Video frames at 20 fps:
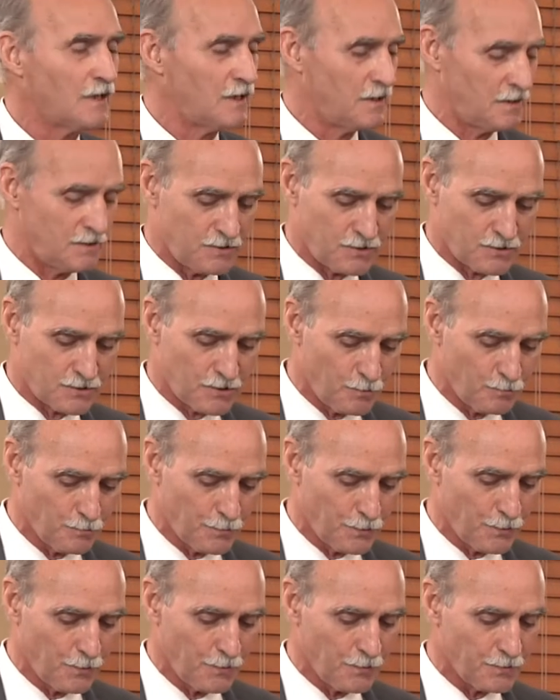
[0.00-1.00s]
and
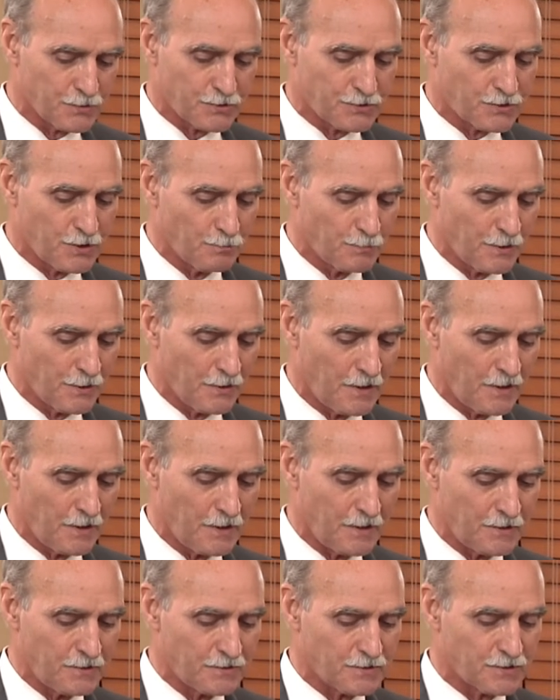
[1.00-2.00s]
symbols
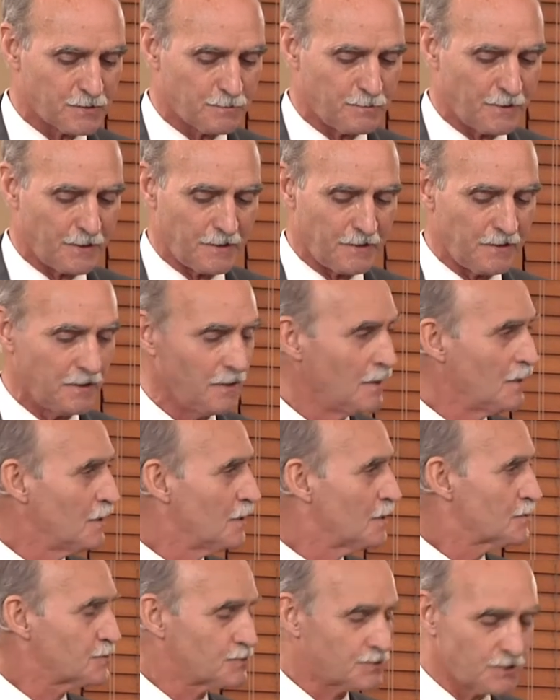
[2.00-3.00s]
symbolized by
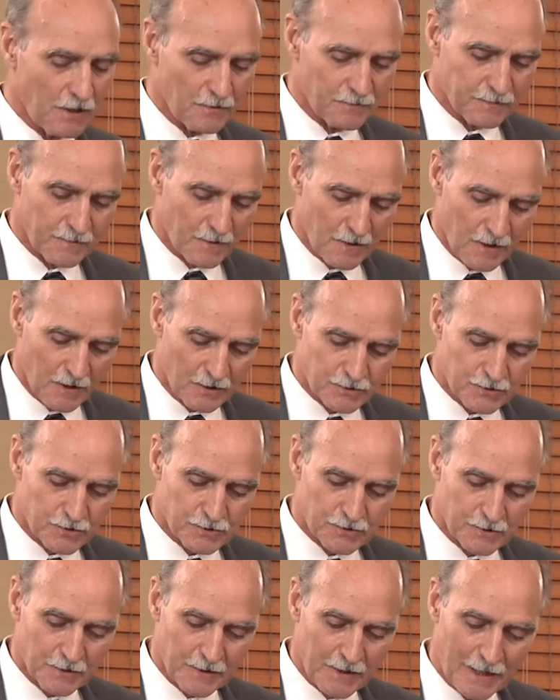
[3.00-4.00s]
self
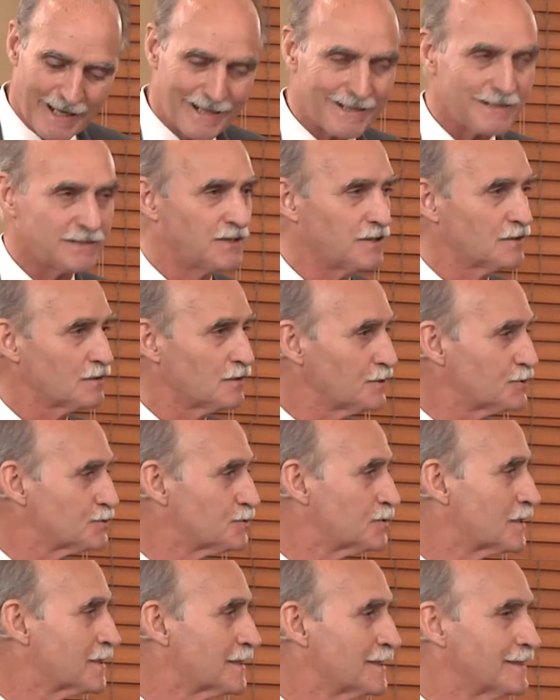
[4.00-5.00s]
consciously
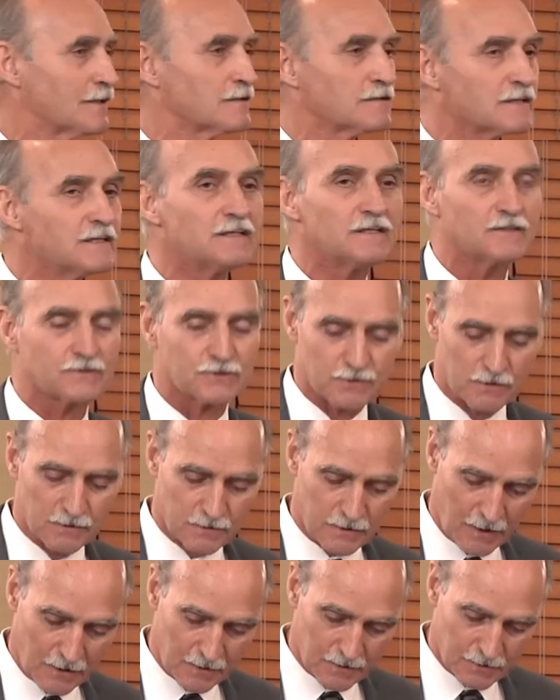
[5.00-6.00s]
idealistic and elitist
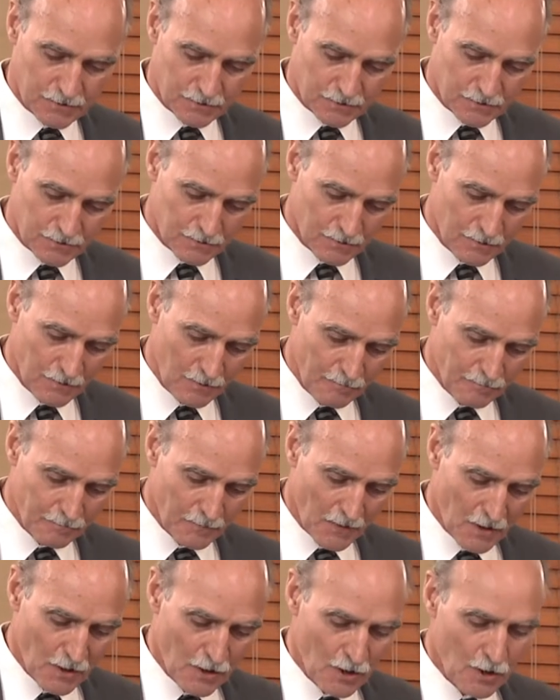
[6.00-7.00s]
texts,
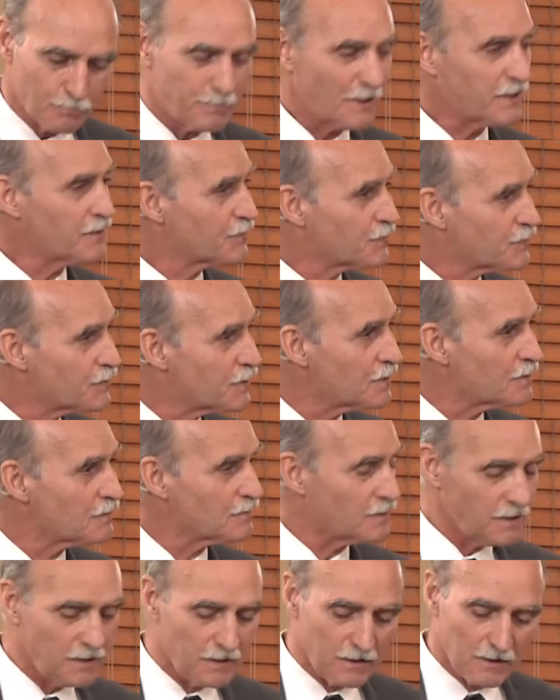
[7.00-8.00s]
but a
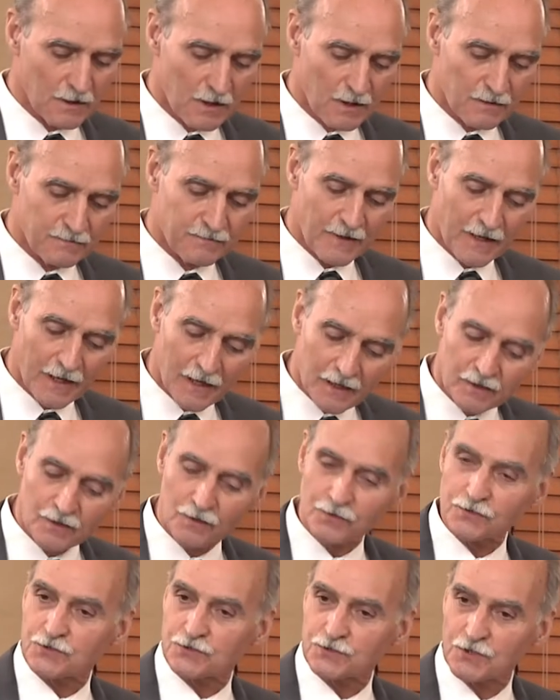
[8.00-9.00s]
theory of
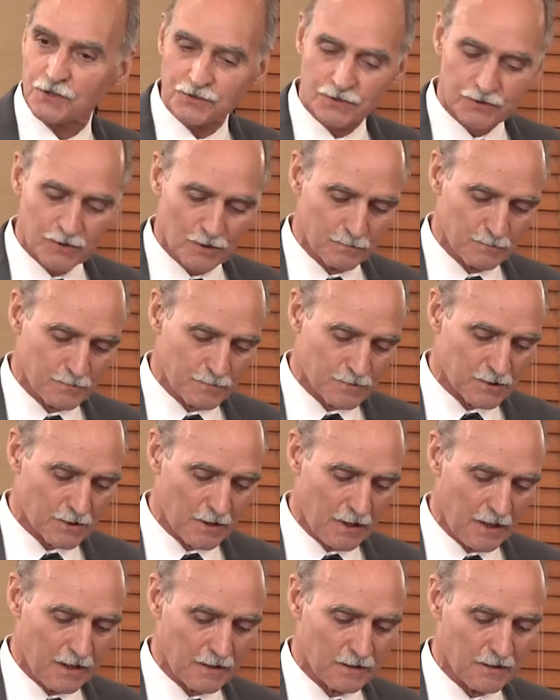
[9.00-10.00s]
ecosystems
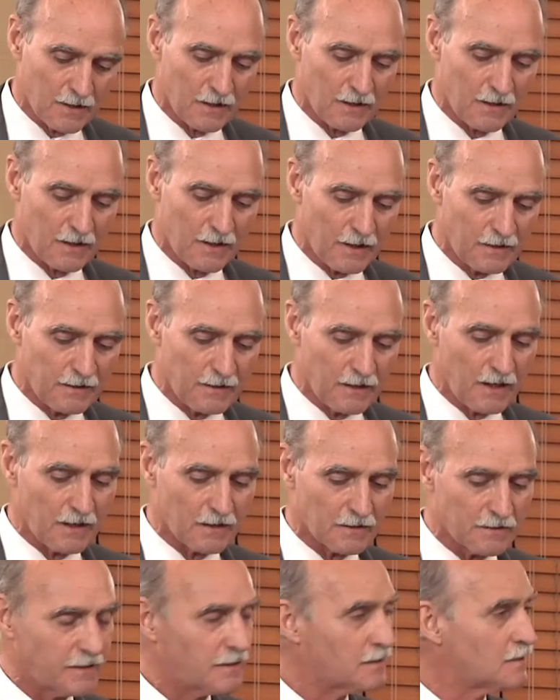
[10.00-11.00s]
and
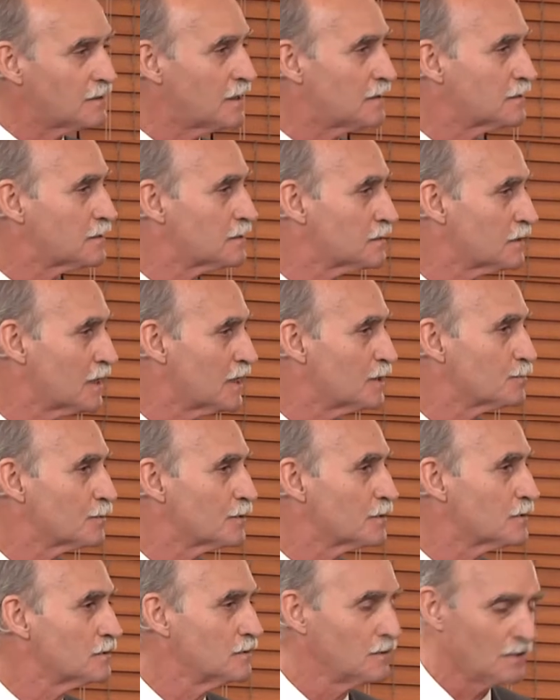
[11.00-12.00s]
unalienated
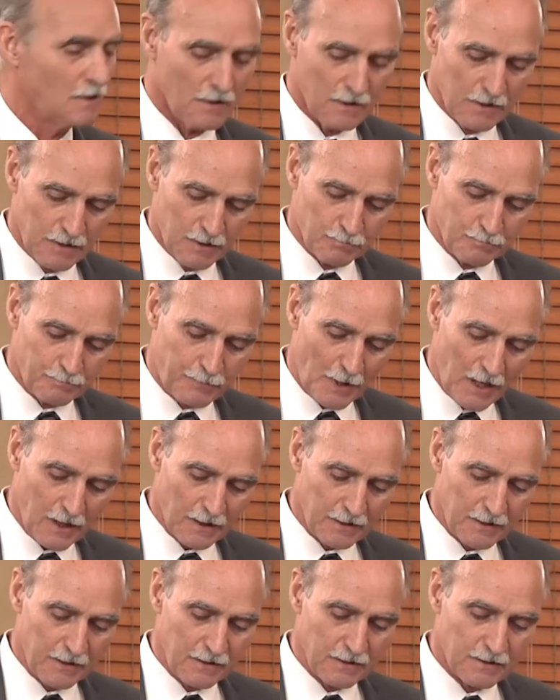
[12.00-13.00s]
labor
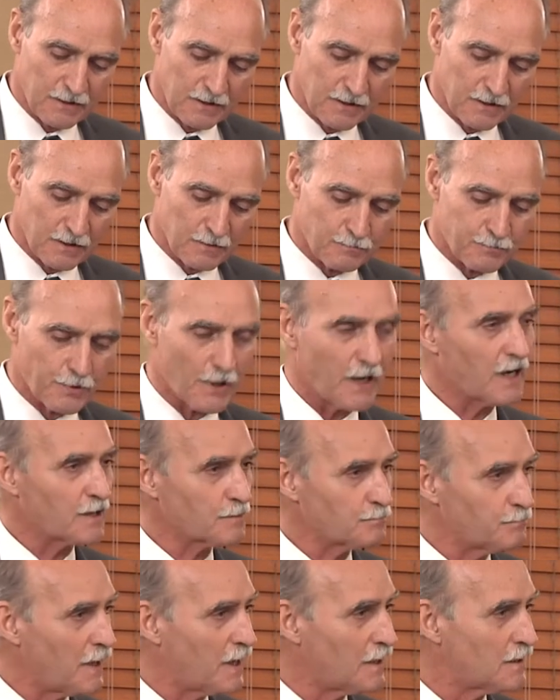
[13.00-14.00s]
embodied in
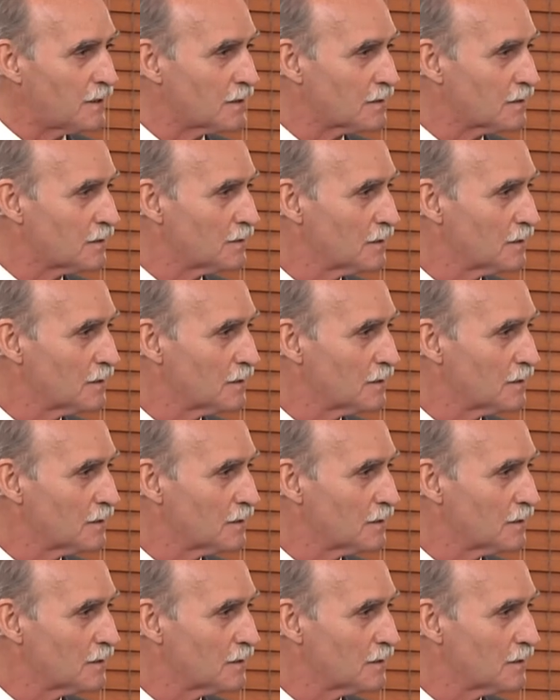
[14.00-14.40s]
pragmatic